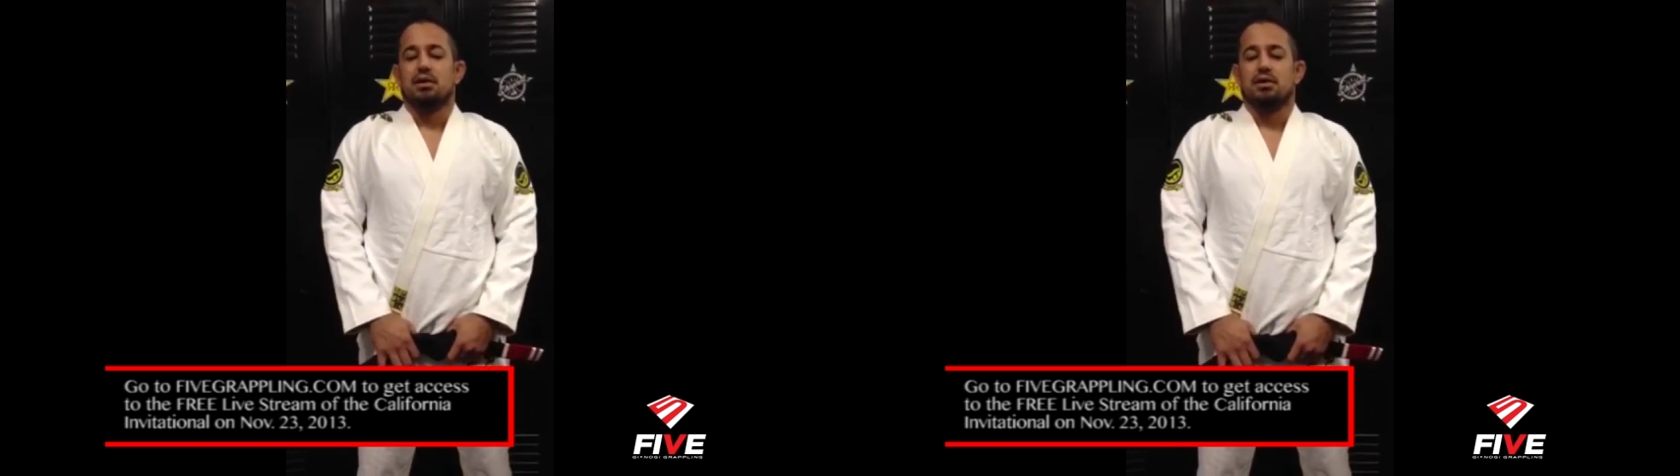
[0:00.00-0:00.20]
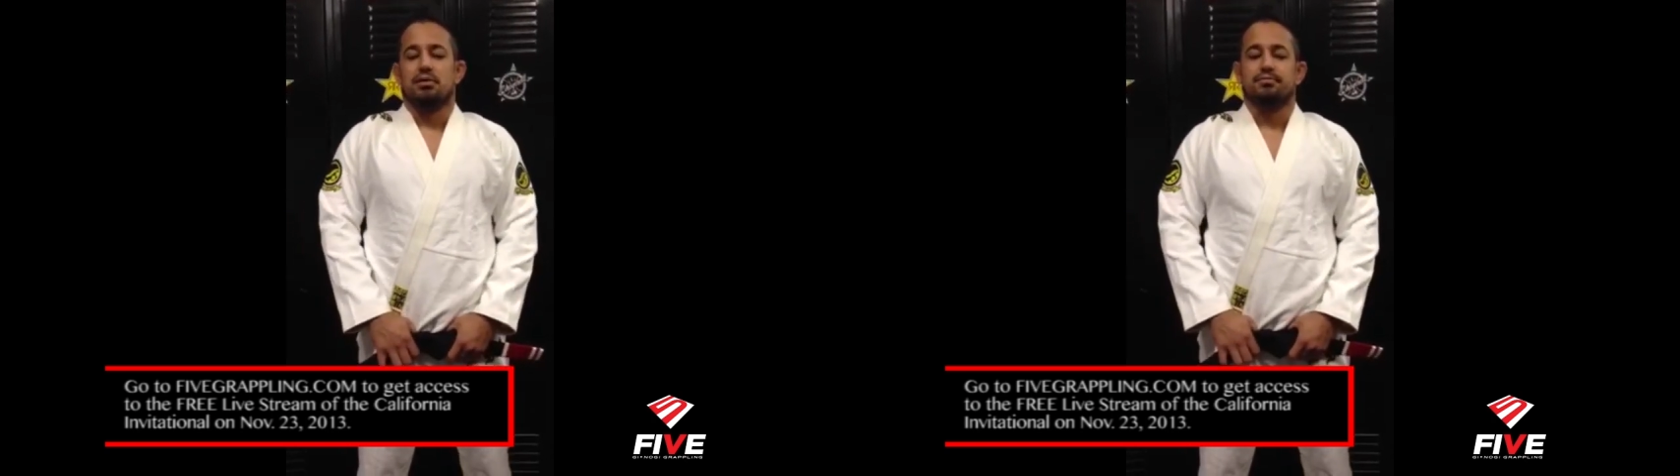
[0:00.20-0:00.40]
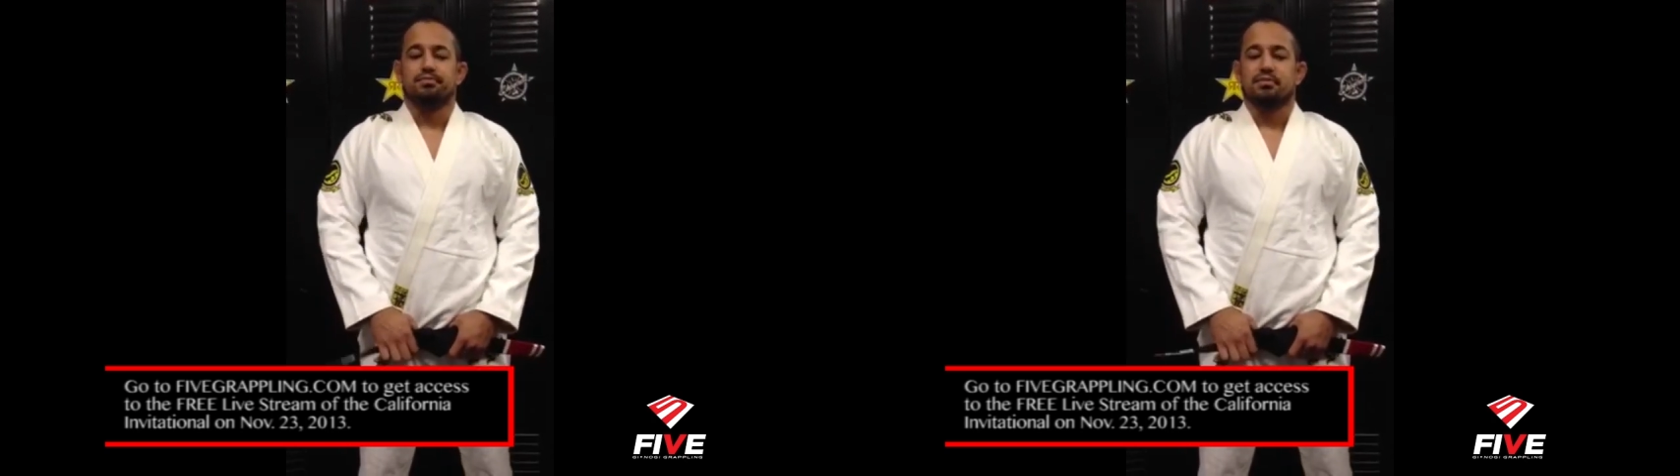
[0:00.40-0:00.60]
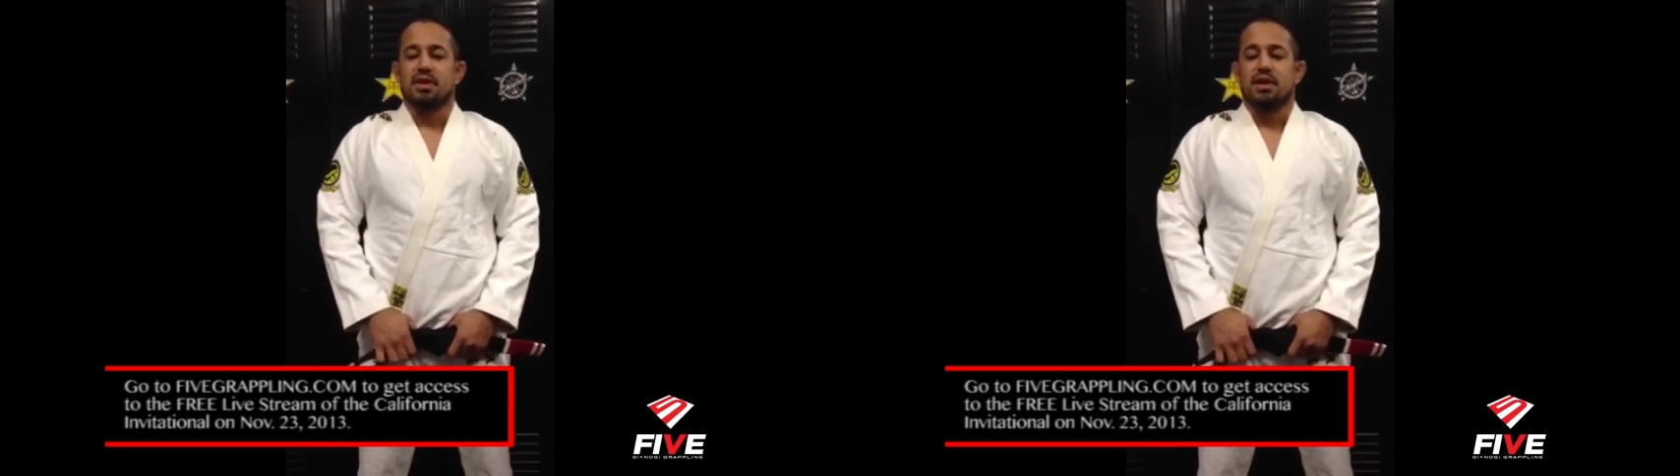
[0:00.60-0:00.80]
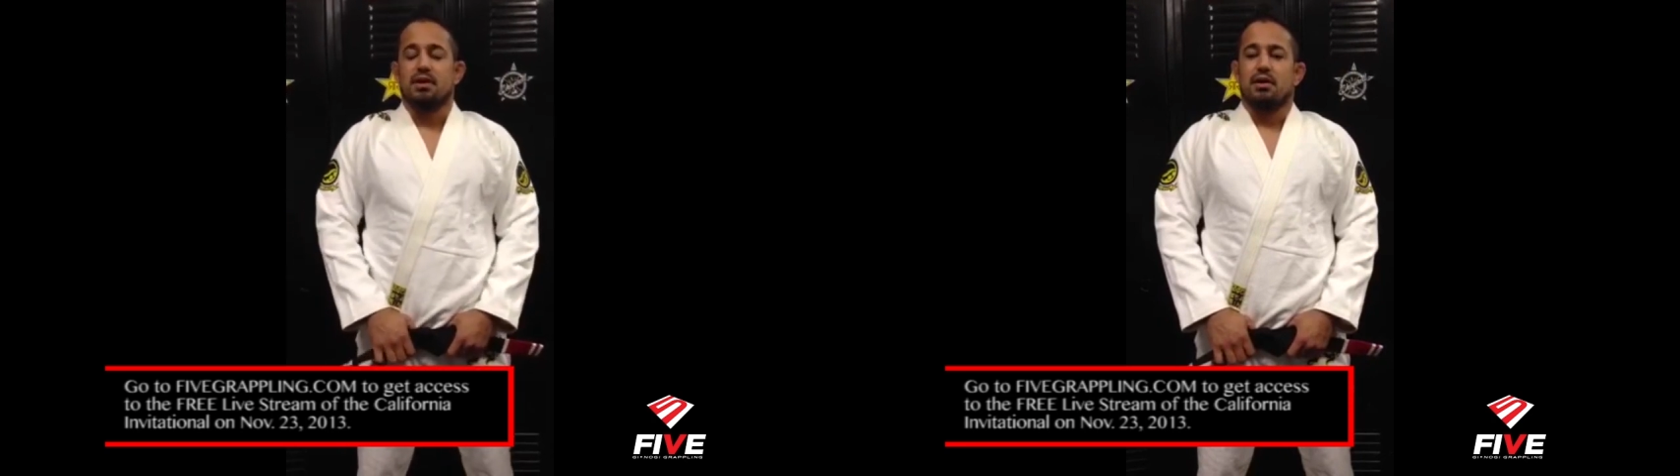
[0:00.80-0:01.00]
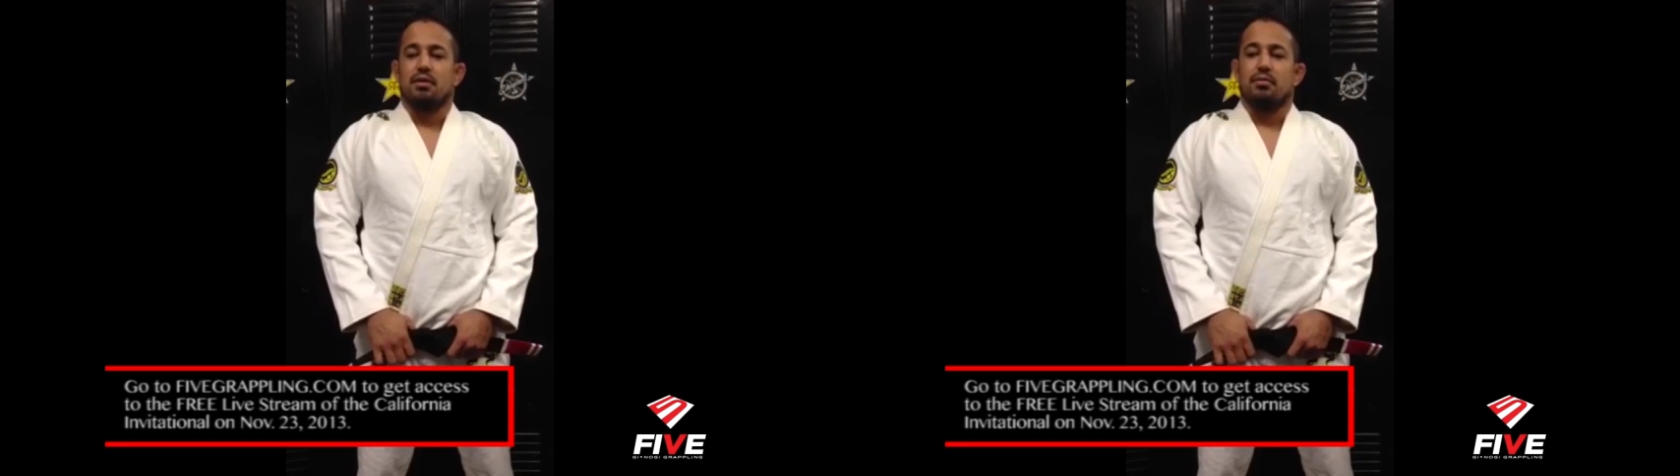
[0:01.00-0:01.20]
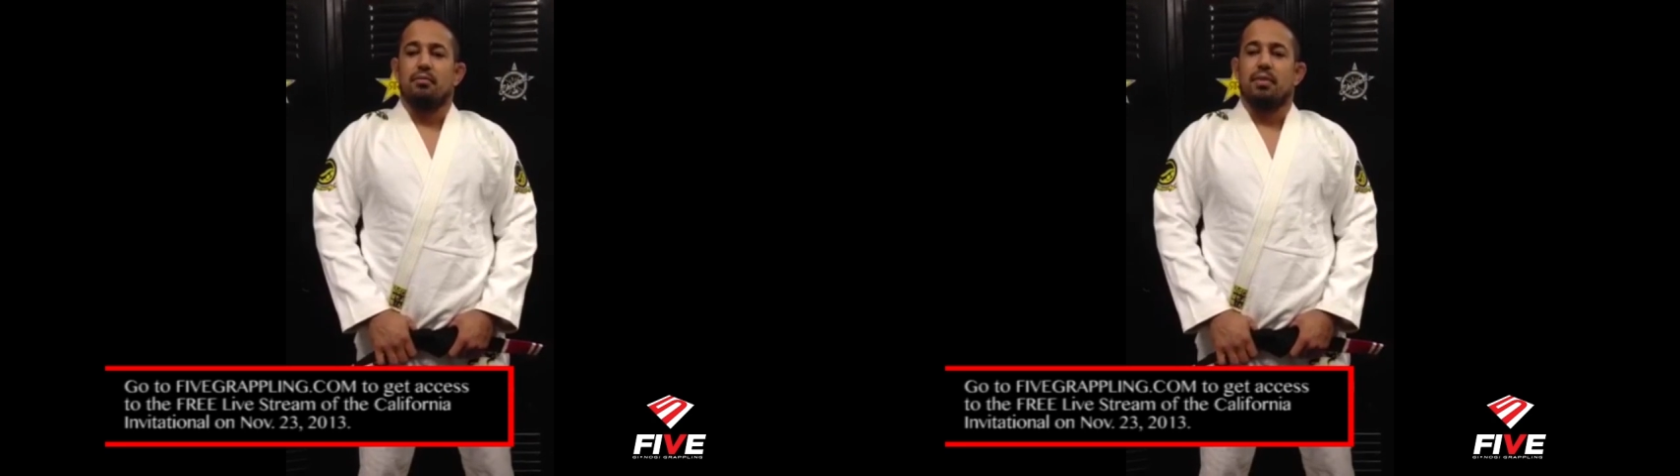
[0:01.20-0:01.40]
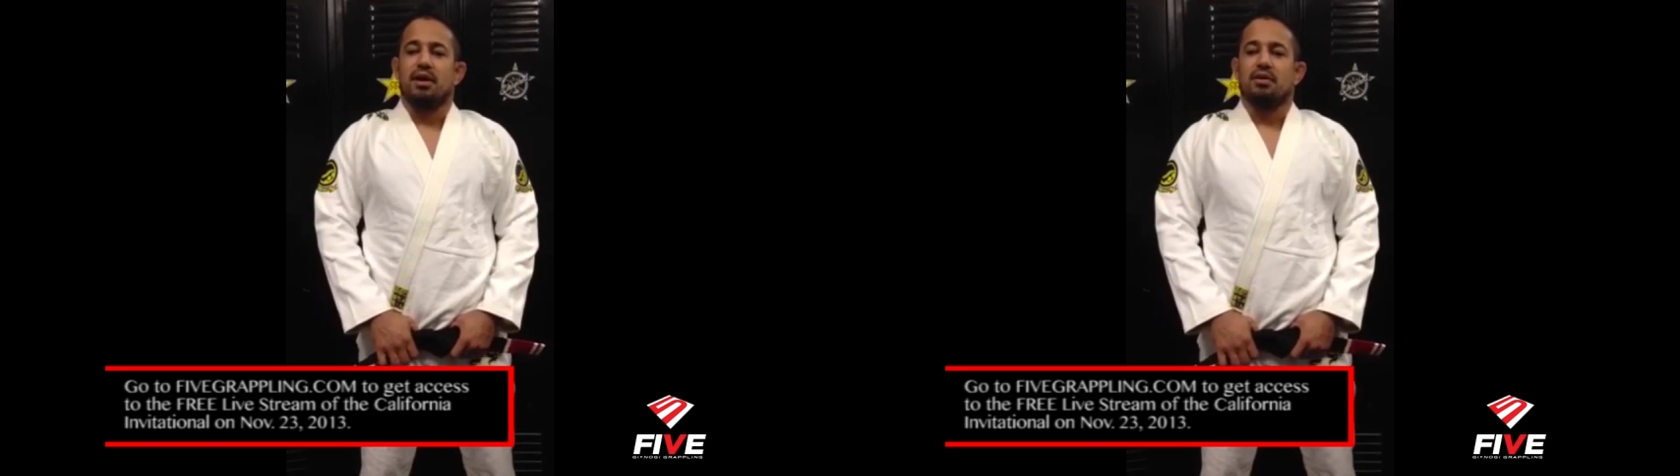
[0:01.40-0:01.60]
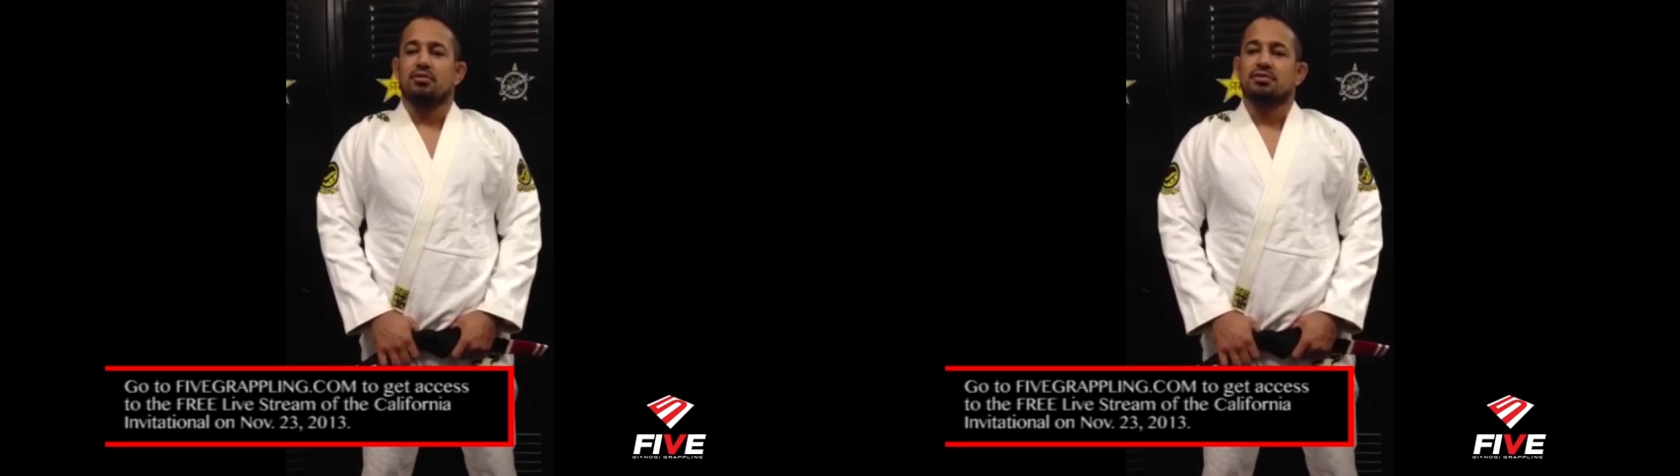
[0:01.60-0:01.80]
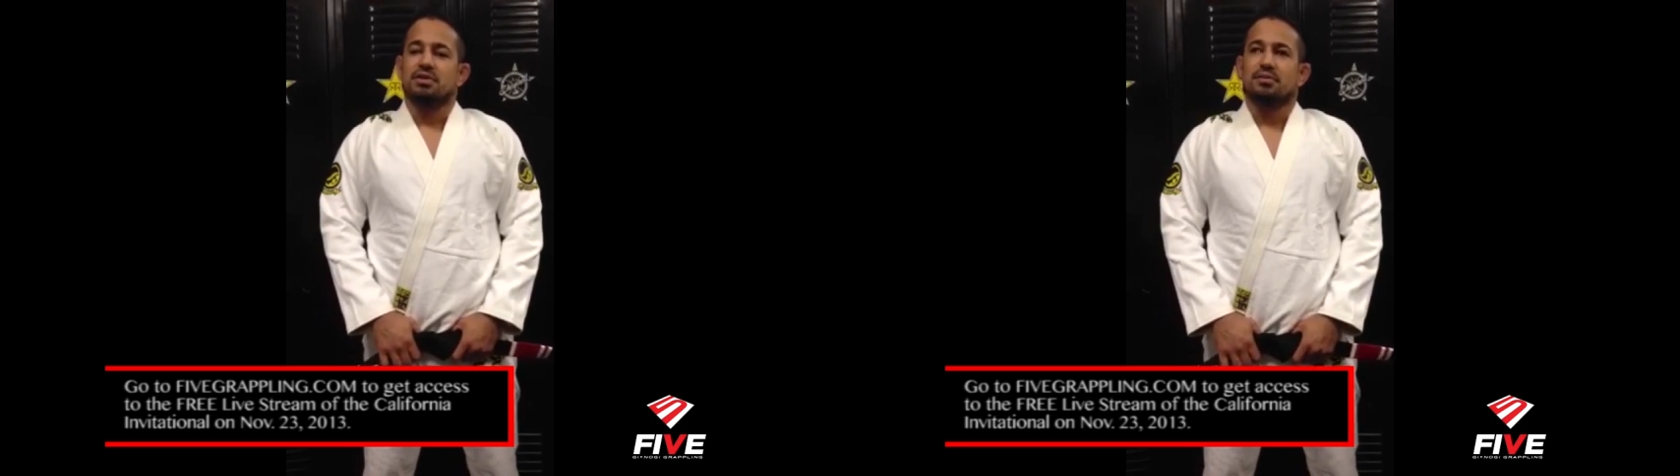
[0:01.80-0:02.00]
Uh, my
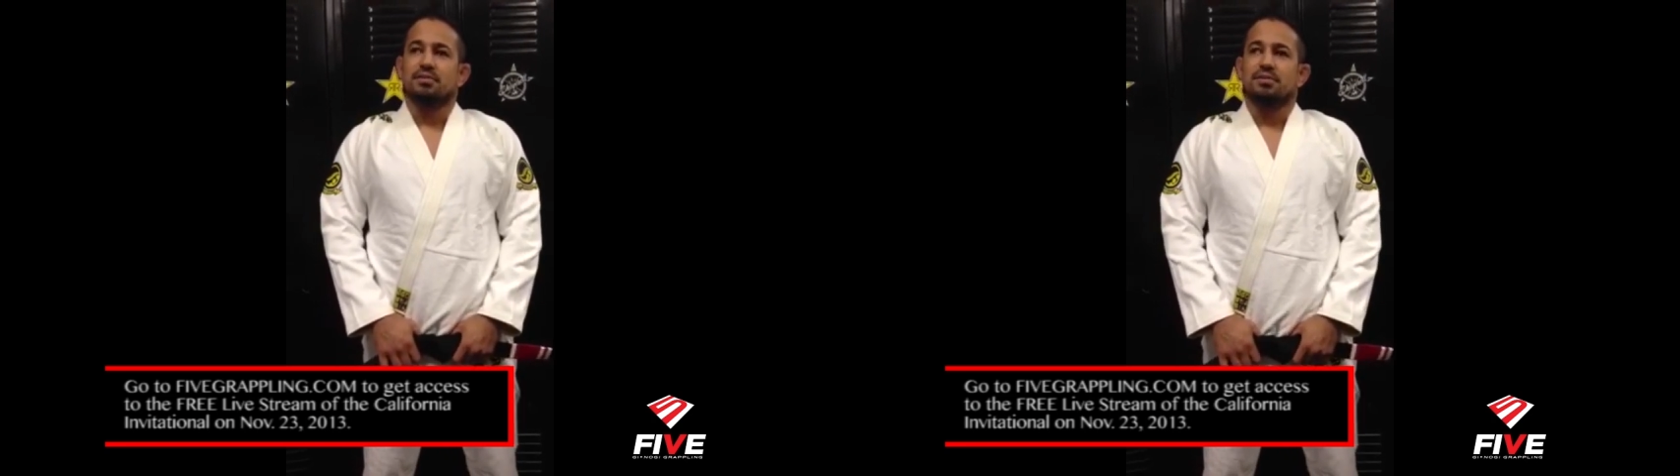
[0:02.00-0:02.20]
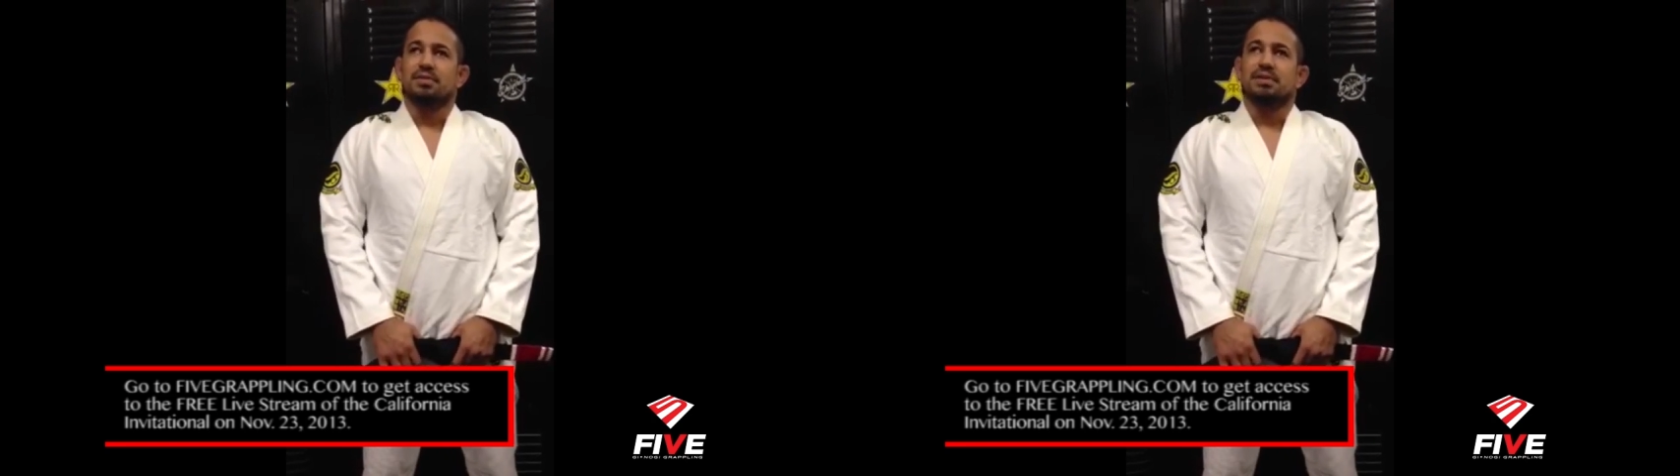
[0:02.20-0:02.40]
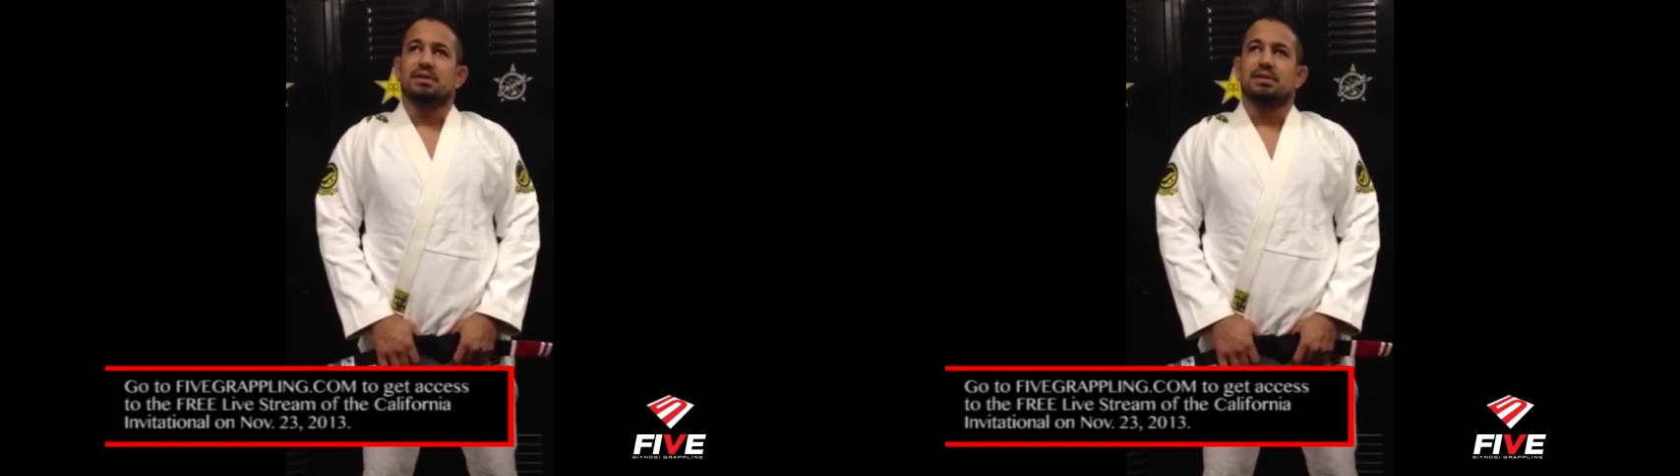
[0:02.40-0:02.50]
long-term